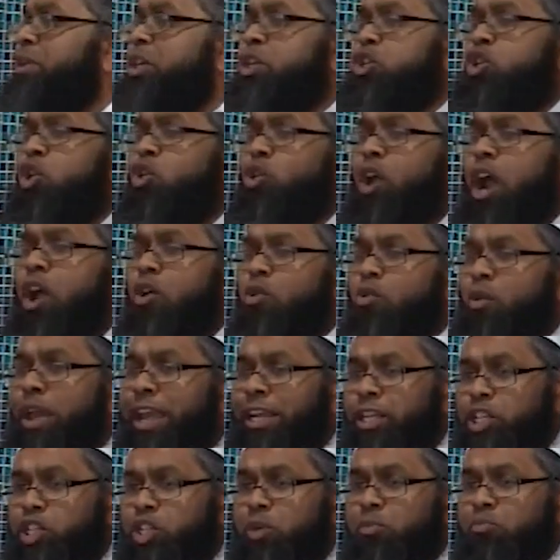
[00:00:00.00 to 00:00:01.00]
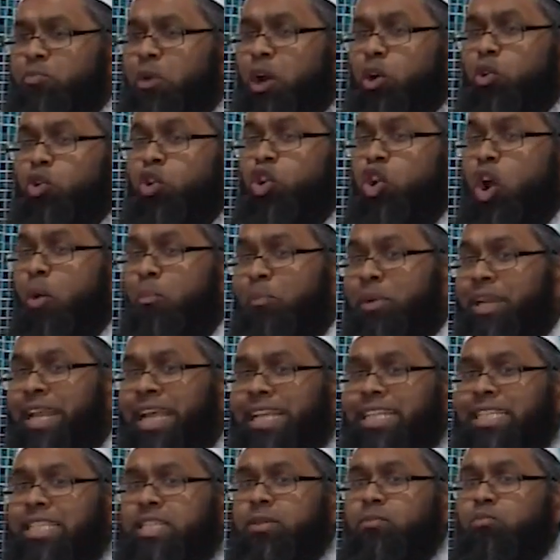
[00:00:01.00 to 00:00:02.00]
don't arrange someone or
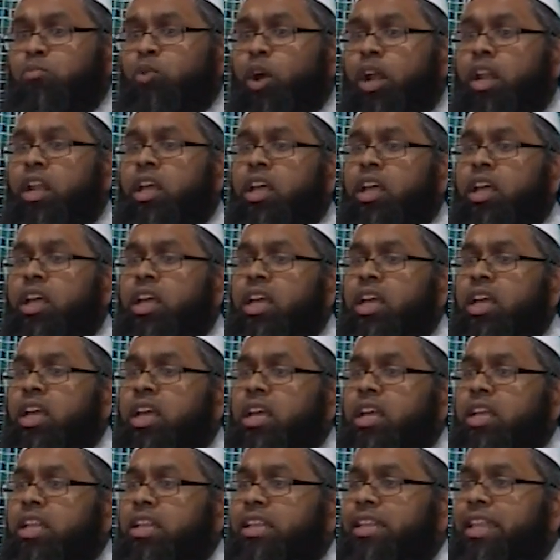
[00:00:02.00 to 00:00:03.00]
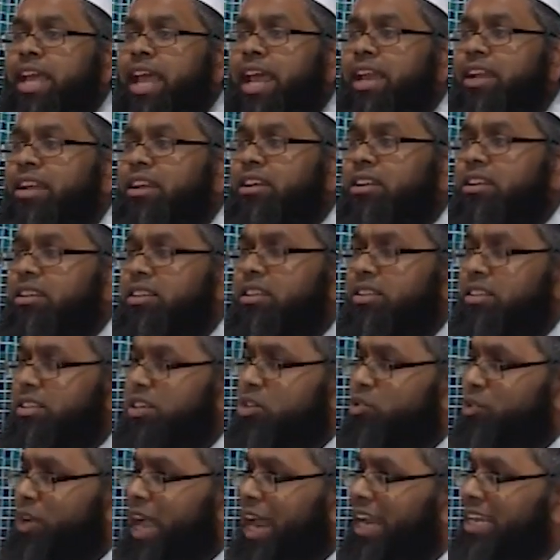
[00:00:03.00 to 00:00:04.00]
nominate someone, then
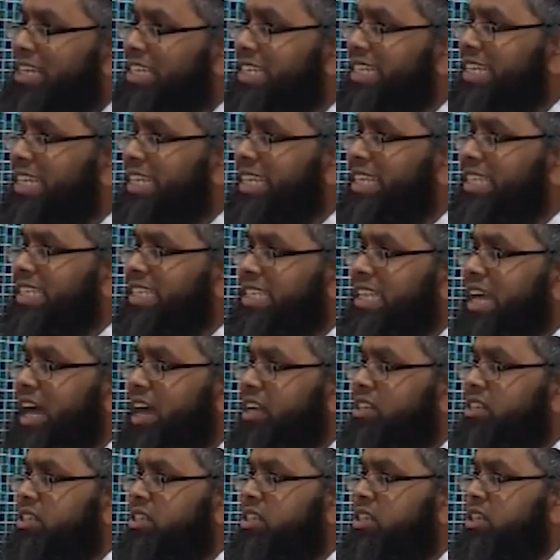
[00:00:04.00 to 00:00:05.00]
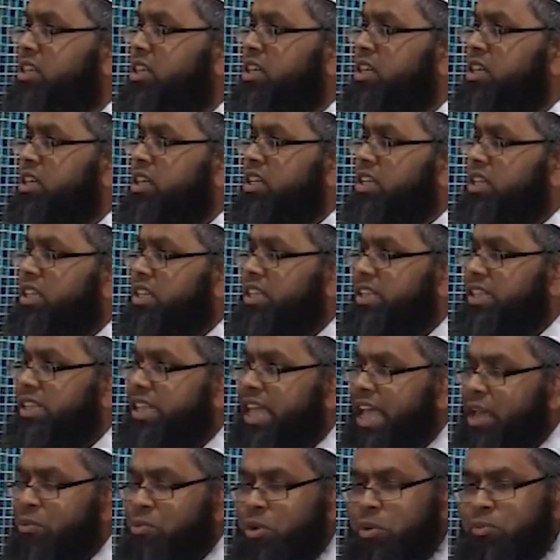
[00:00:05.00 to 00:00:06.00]
the reality is that
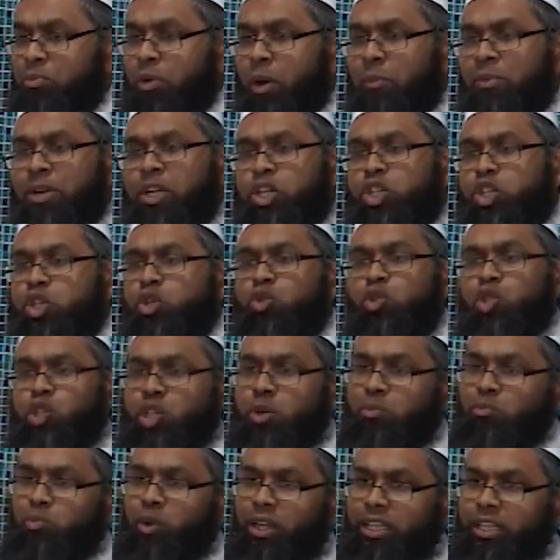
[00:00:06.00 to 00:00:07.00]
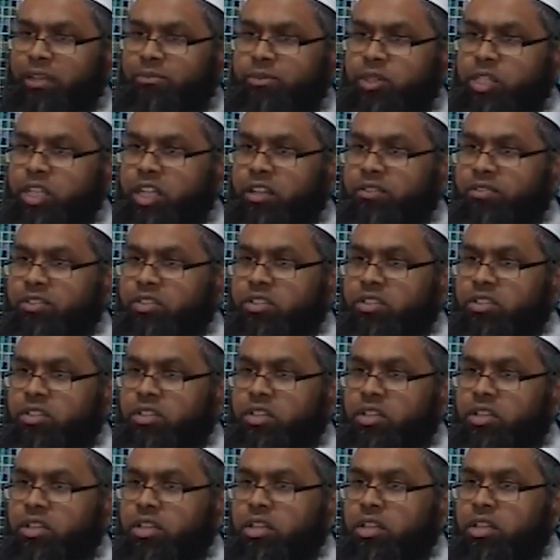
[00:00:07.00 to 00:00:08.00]
they will probably choose someone themselves.
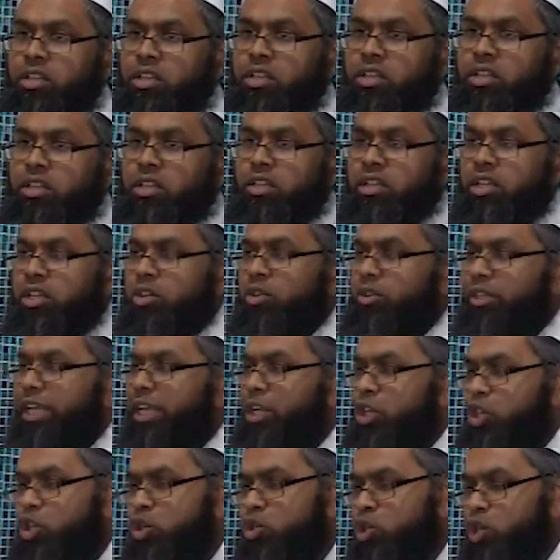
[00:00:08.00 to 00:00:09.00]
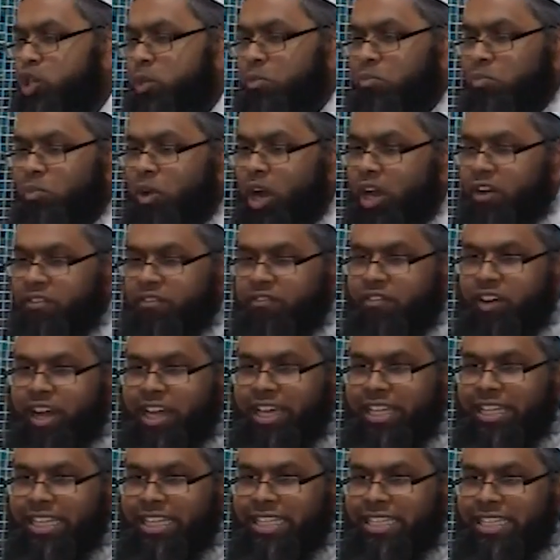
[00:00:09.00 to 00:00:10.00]
They'll choose someone
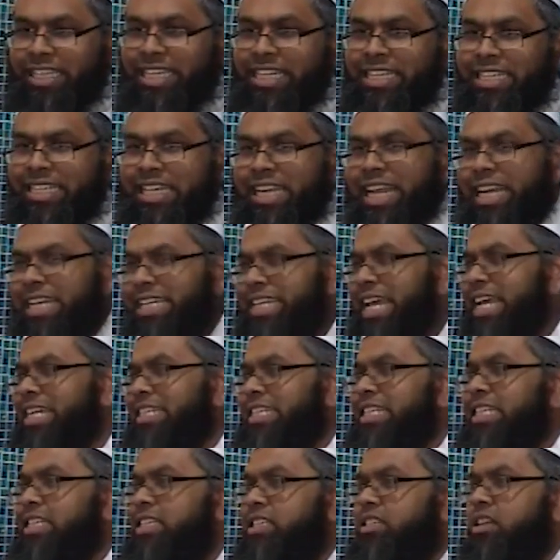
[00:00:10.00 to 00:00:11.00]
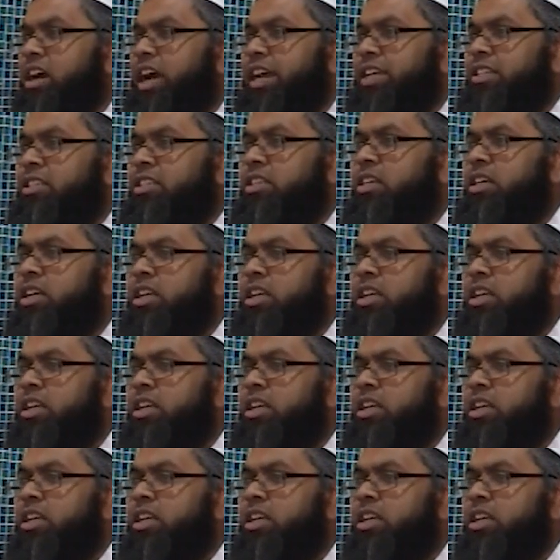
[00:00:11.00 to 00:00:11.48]
via these internet dating sites.